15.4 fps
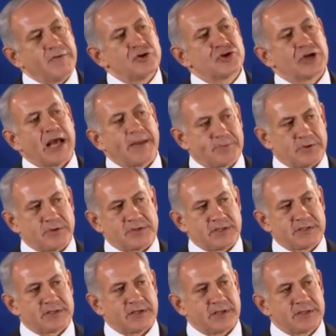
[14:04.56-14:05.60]
chapters.
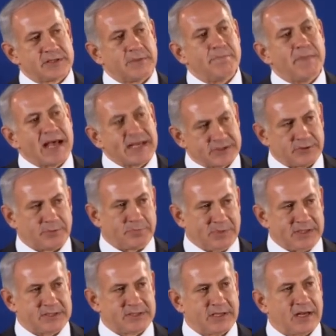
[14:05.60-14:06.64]
It's a
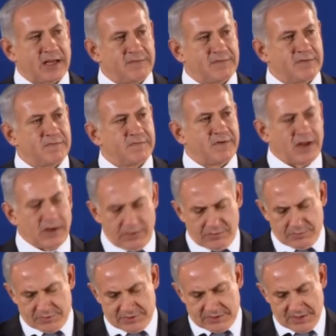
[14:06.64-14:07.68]
masterpiece, 11
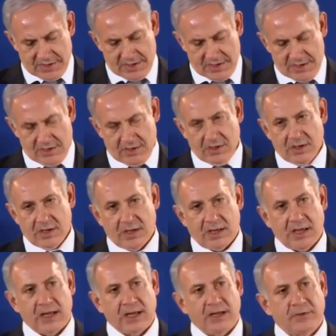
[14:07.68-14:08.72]
volumes,
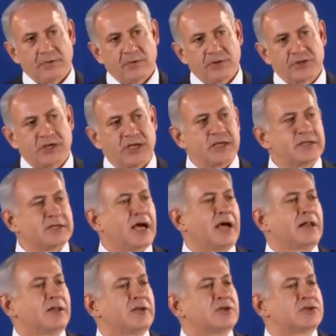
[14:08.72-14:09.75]
which he
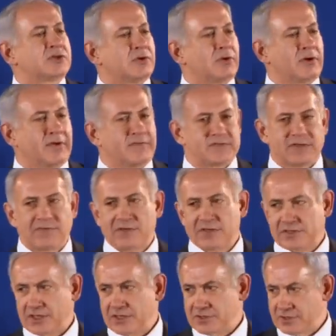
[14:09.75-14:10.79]
entitled The Story of
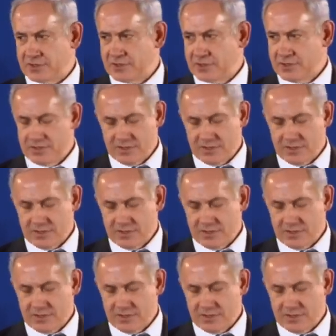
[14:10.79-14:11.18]
Civilization.